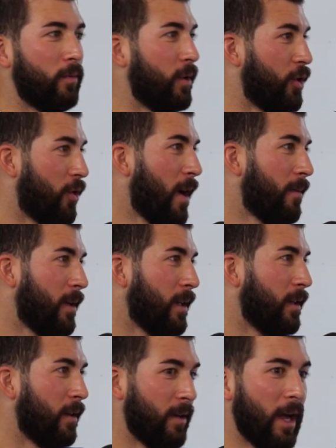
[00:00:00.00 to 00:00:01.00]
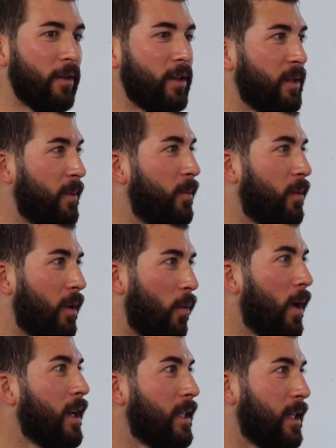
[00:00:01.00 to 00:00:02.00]
were traveling, now there's people that
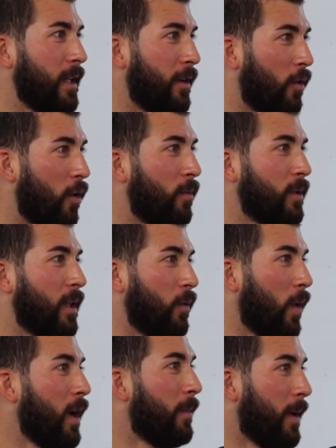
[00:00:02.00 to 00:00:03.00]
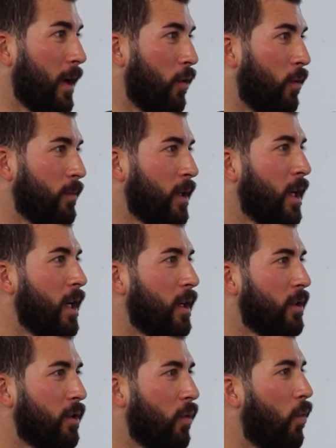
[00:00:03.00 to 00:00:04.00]
want to sell their homes, that want to buy homes.
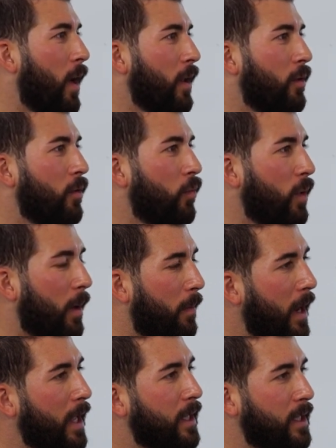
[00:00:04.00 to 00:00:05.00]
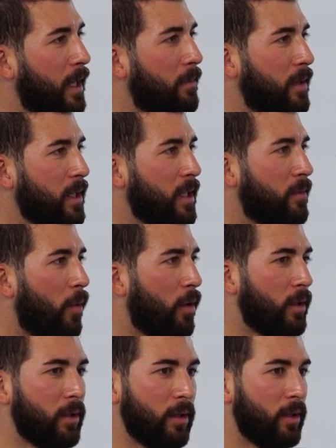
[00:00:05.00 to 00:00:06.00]
So why don't we apply the same business
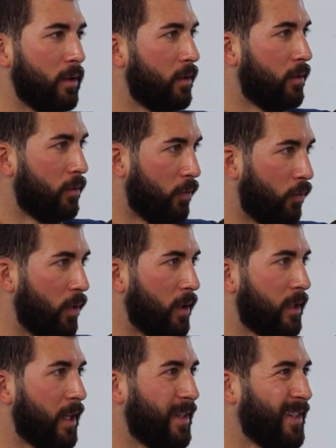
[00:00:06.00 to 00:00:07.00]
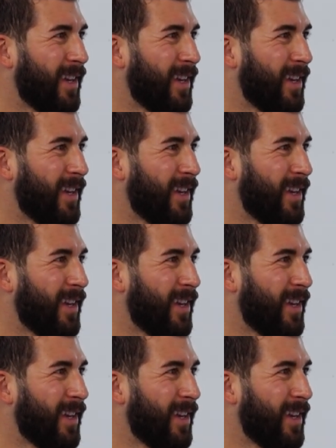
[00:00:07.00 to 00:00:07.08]
model to real estate